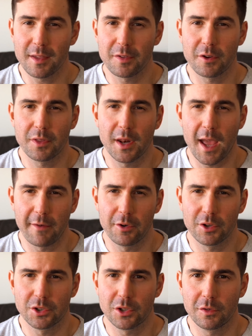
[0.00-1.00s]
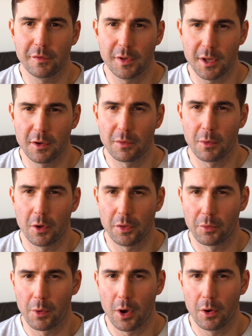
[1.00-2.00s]
easier than ever to shoot videos while on the
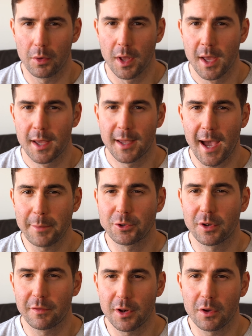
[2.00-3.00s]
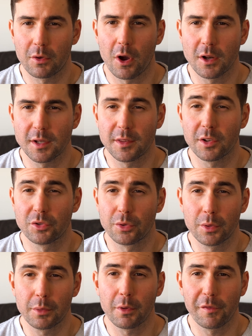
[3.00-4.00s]
road, capturing video content that
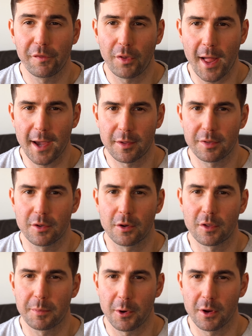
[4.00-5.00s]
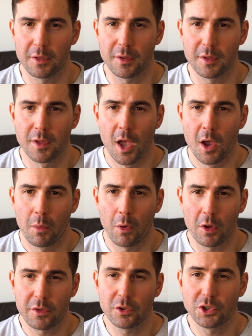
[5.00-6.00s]
truly reflects your experiences while
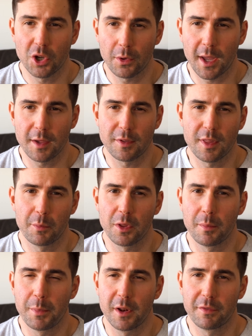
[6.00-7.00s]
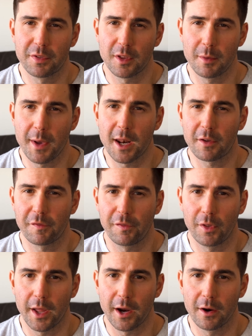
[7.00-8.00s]
also showcasing them with a bit of cinematic
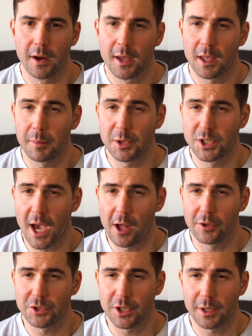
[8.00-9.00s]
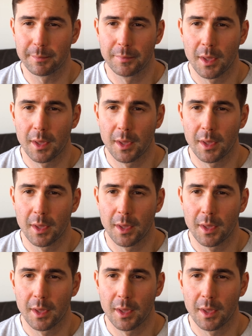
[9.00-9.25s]
flair can be challenging.